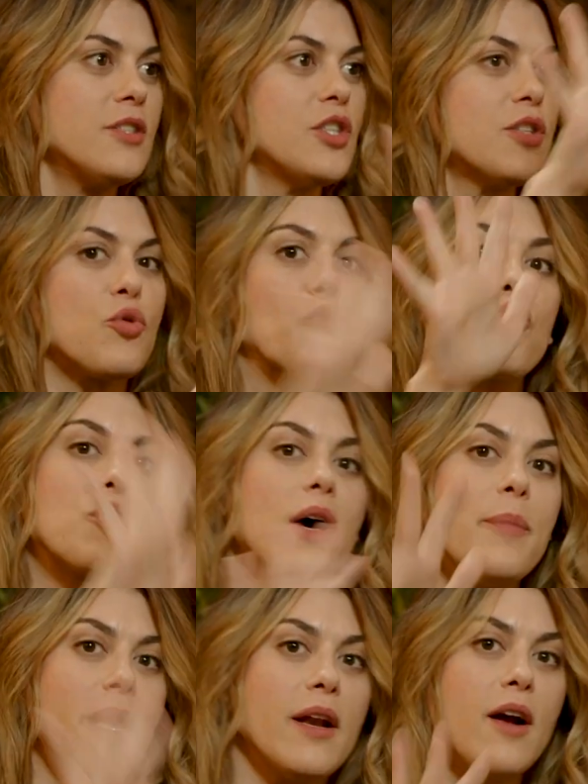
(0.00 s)
just
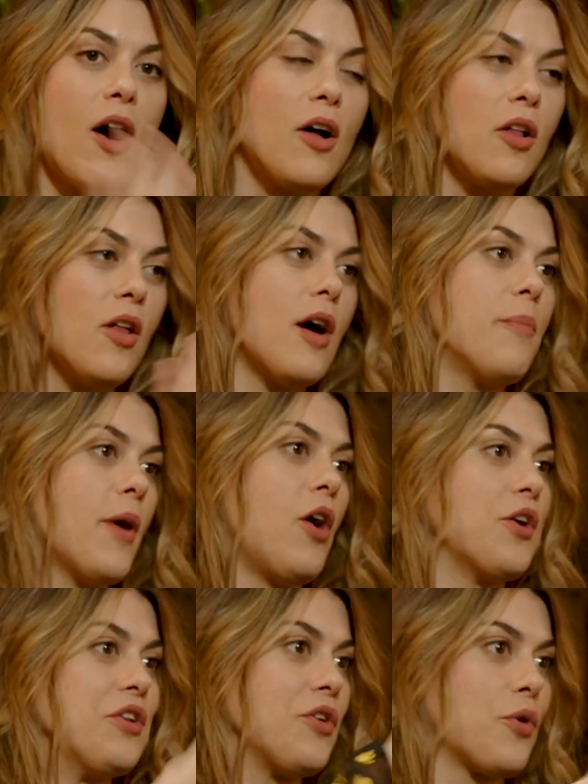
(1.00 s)
rub it all up
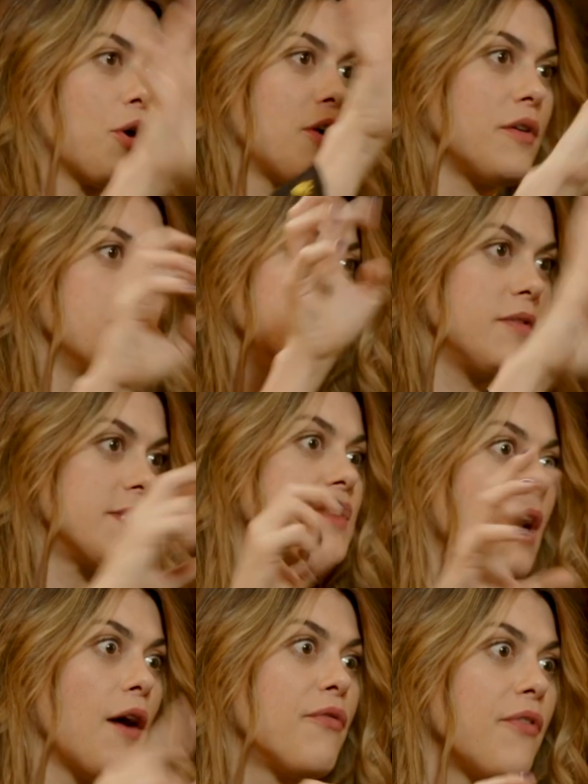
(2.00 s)
on your
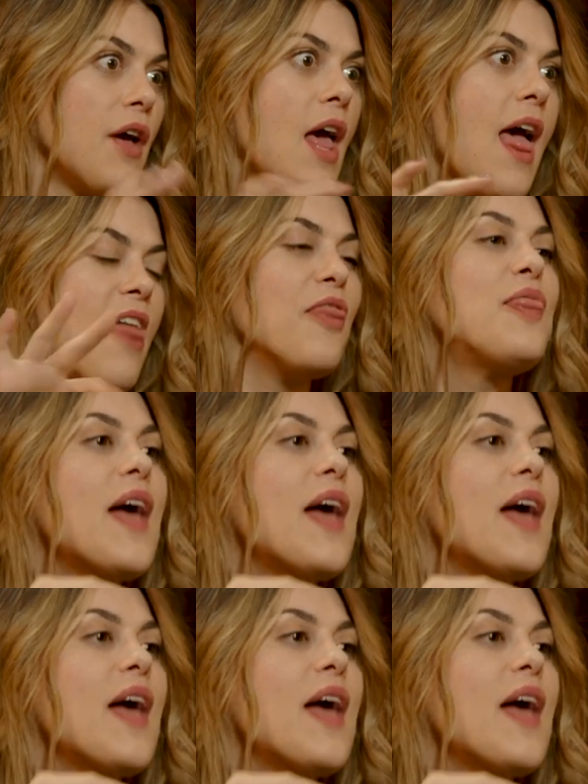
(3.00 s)
stuff. Your hair.